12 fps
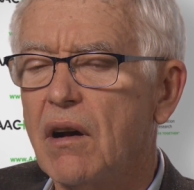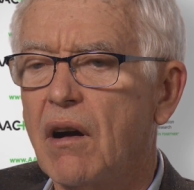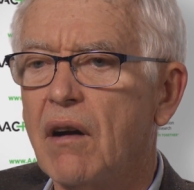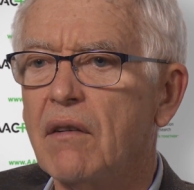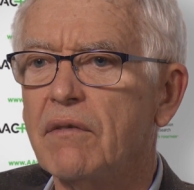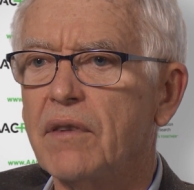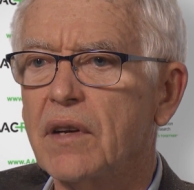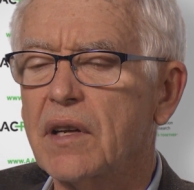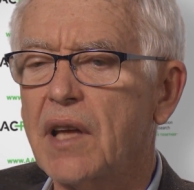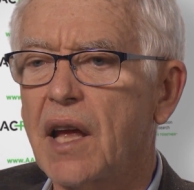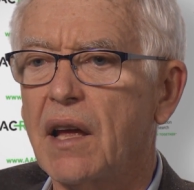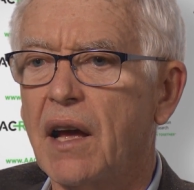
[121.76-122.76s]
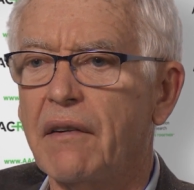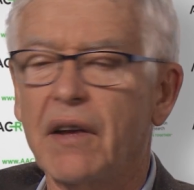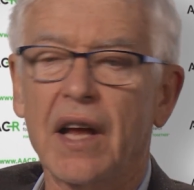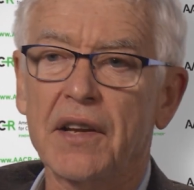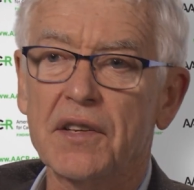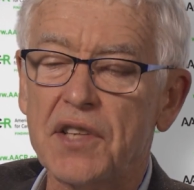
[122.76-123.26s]
of uh,
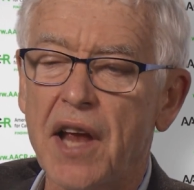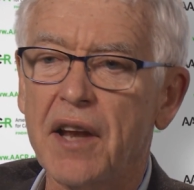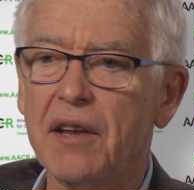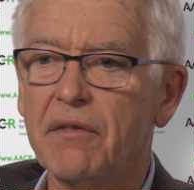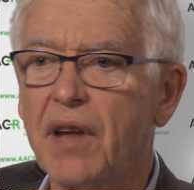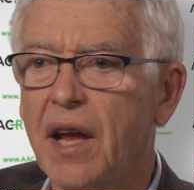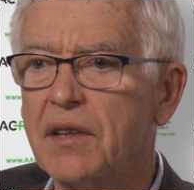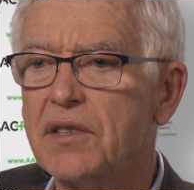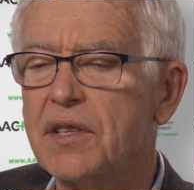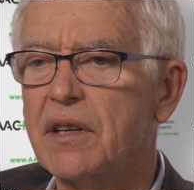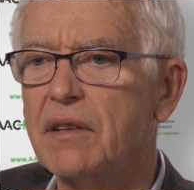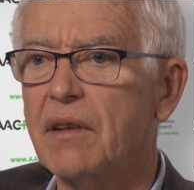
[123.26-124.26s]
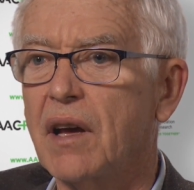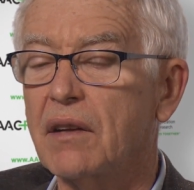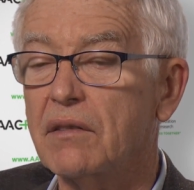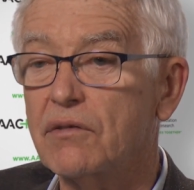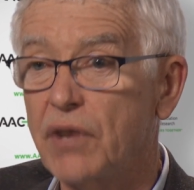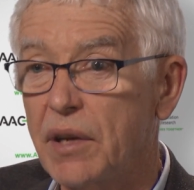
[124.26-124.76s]
our understanding of cancer,
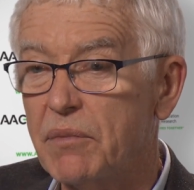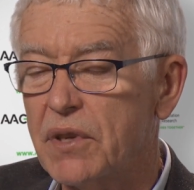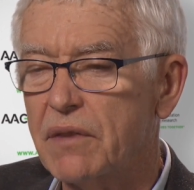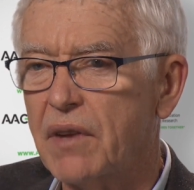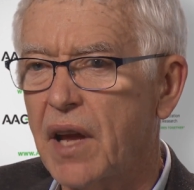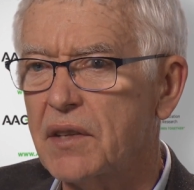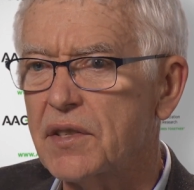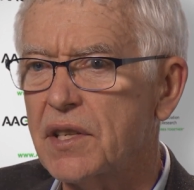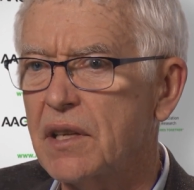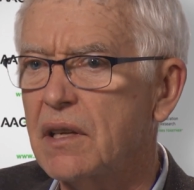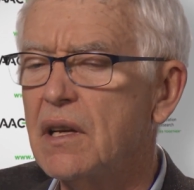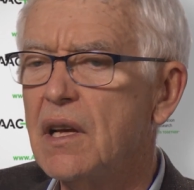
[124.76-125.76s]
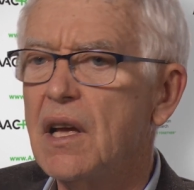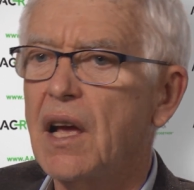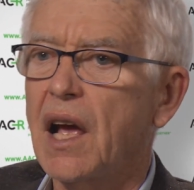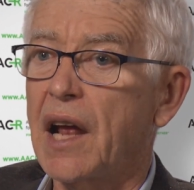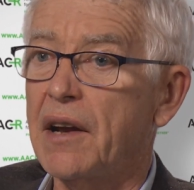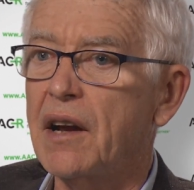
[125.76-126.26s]
our treatment of cancer,
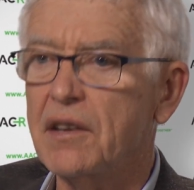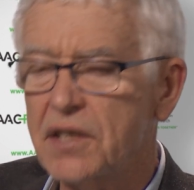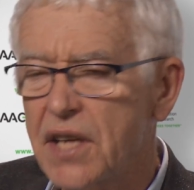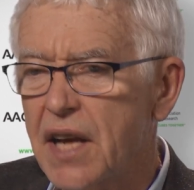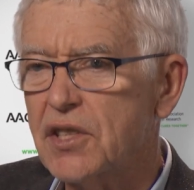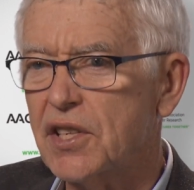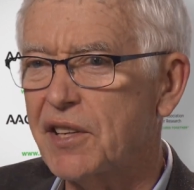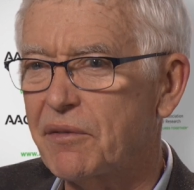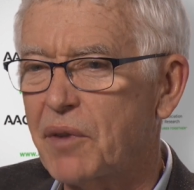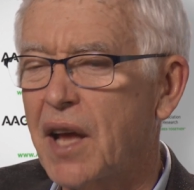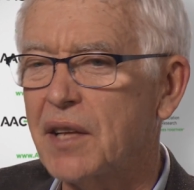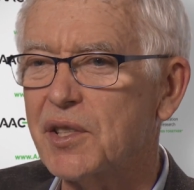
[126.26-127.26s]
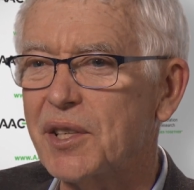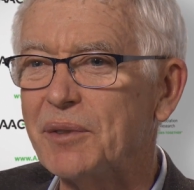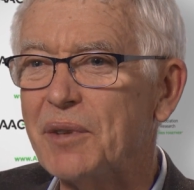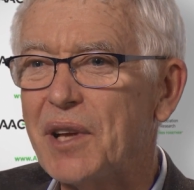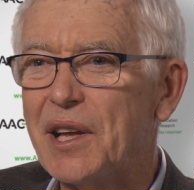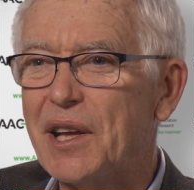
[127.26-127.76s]
and our detection of cancer.
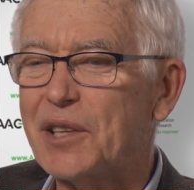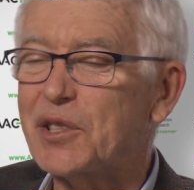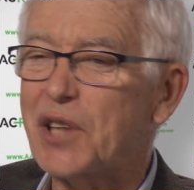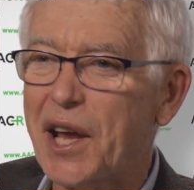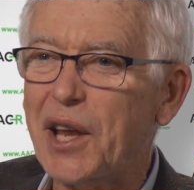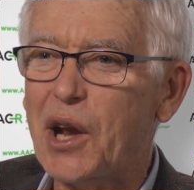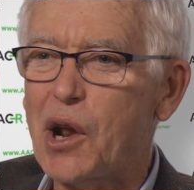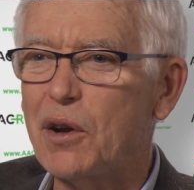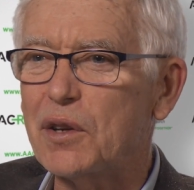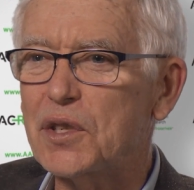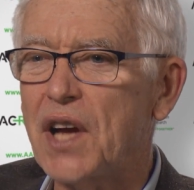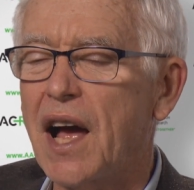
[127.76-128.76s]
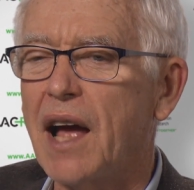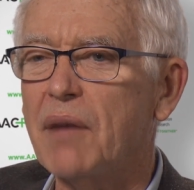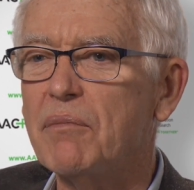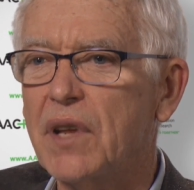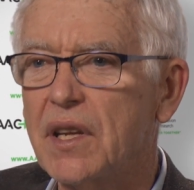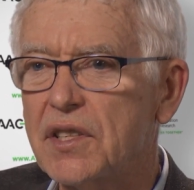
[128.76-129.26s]
It's taken a long time,
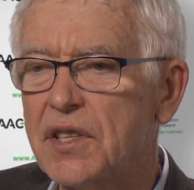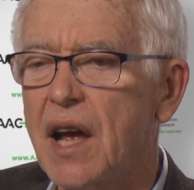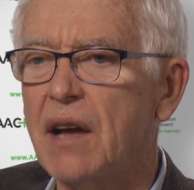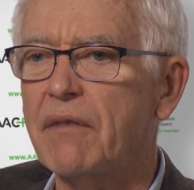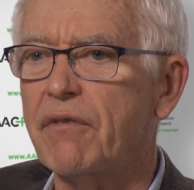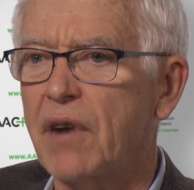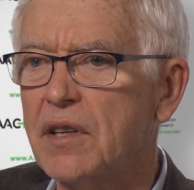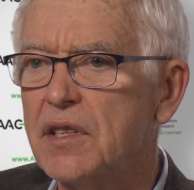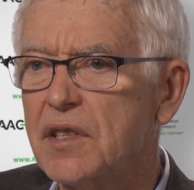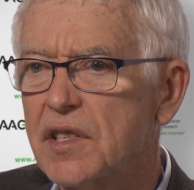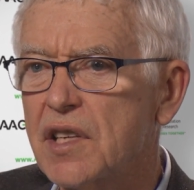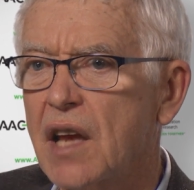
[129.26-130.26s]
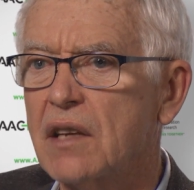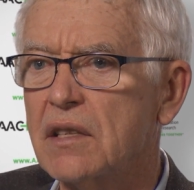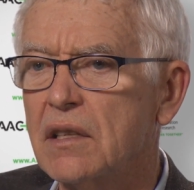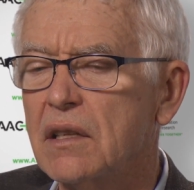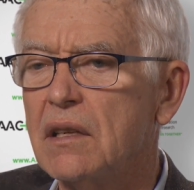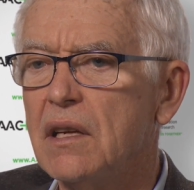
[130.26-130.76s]
but it's now front and
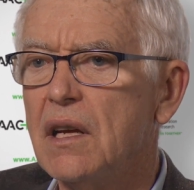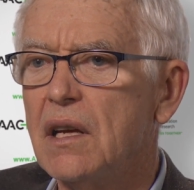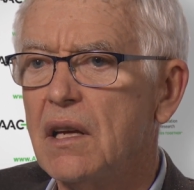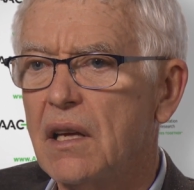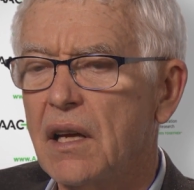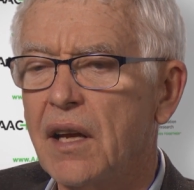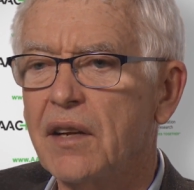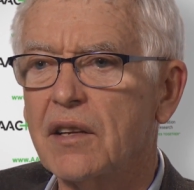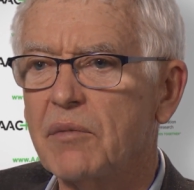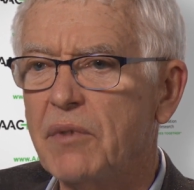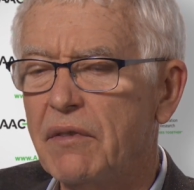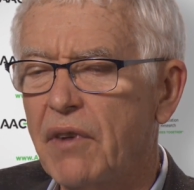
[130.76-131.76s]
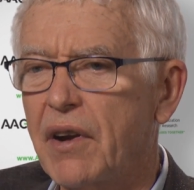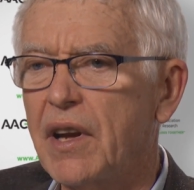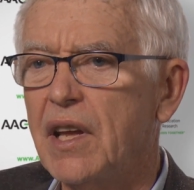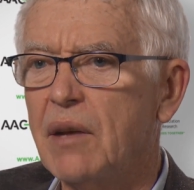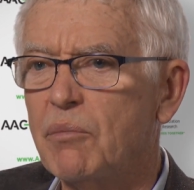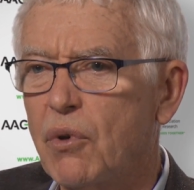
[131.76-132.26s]
center, and it'll be
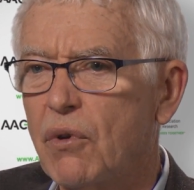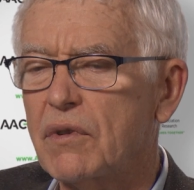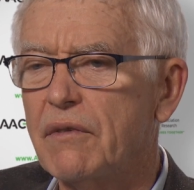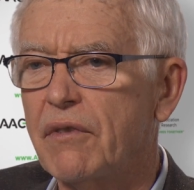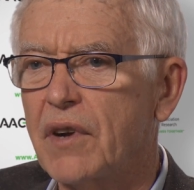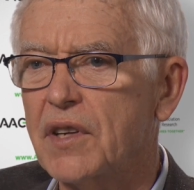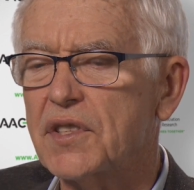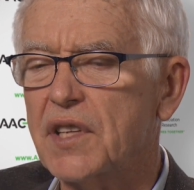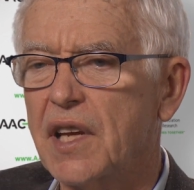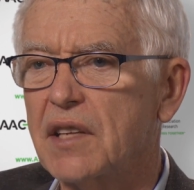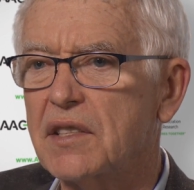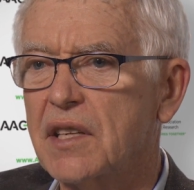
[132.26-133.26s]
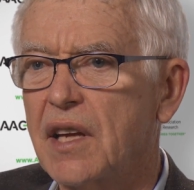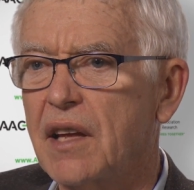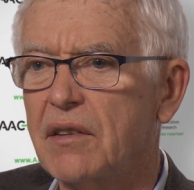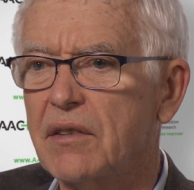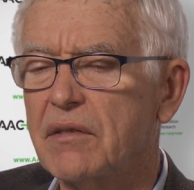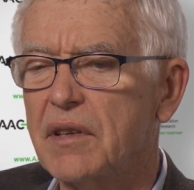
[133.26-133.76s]
very important for us to get
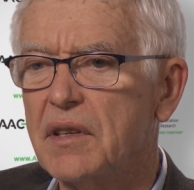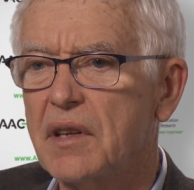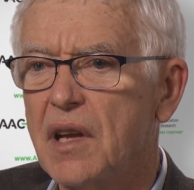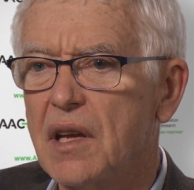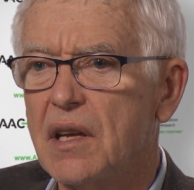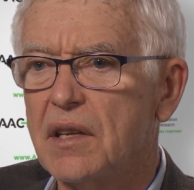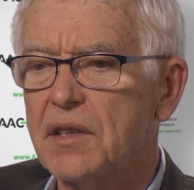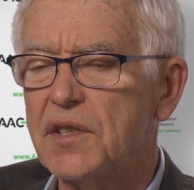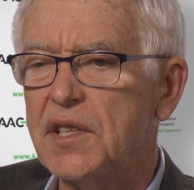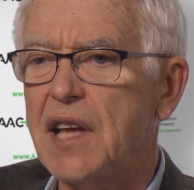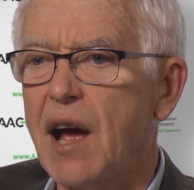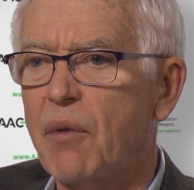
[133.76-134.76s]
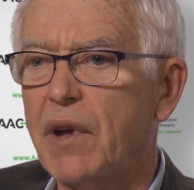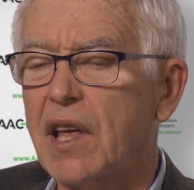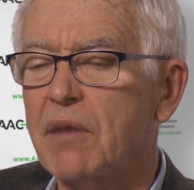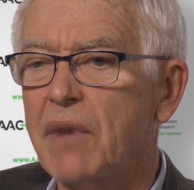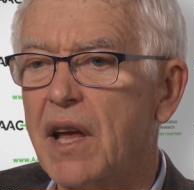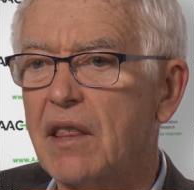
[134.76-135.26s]
together and see how we
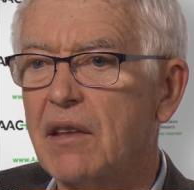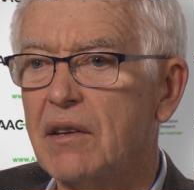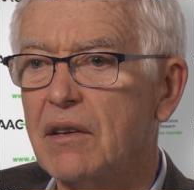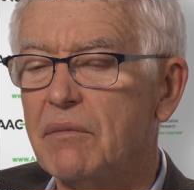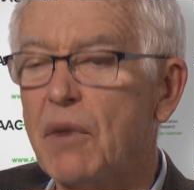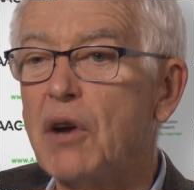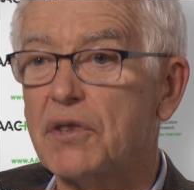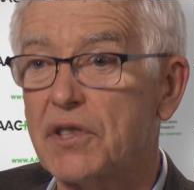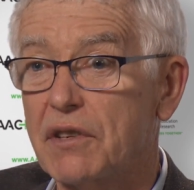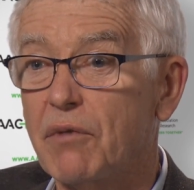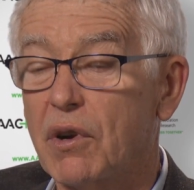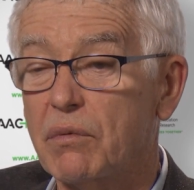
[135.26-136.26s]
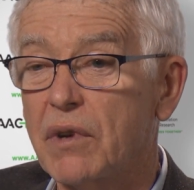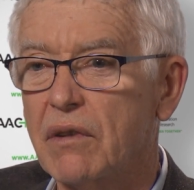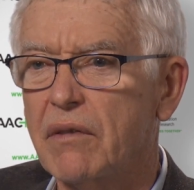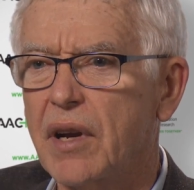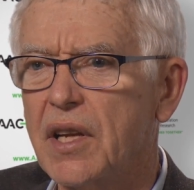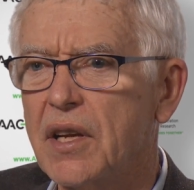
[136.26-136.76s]
can make the most of what we
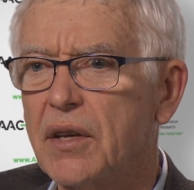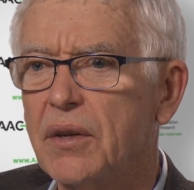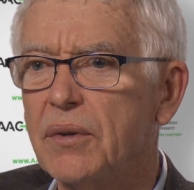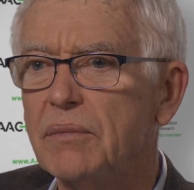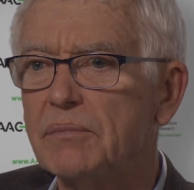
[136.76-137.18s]
already know.